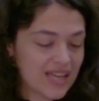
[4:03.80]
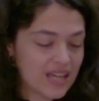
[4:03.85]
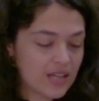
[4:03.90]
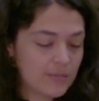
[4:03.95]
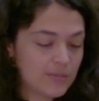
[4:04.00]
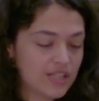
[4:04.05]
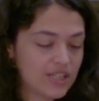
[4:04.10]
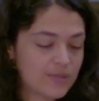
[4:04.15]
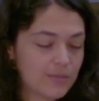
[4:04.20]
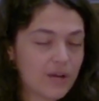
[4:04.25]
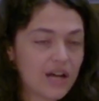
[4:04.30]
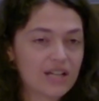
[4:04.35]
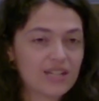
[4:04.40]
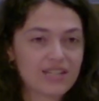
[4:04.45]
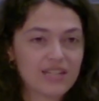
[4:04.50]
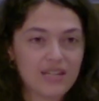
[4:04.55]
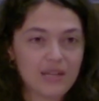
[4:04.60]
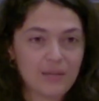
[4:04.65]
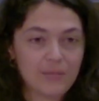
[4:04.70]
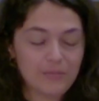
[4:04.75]
enemies mocked
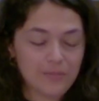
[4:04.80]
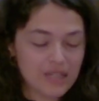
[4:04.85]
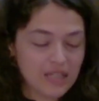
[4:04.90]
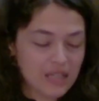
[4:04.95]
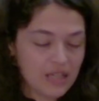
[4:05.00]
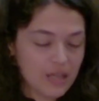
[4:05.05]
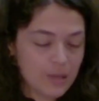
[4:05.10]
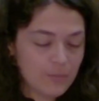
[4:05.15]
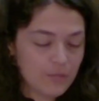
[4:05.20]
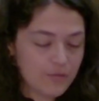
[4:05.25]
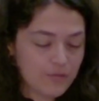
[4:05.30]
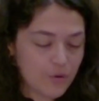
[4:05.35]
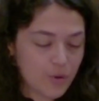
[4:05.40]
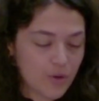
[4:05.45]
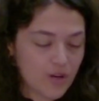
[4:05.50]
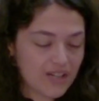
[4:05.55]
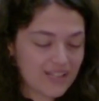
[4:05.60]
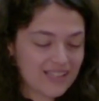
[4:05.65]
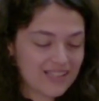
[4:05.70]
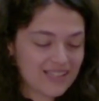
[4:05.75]
him
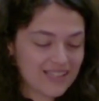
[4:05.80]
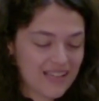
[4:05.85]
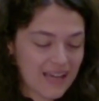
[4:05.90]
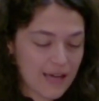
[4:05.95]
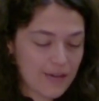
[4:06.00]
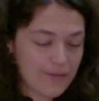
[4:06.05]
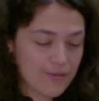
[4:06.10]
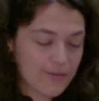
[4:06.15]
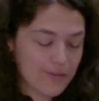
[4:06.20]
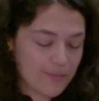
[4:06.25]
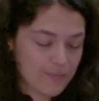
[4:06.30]
before his death.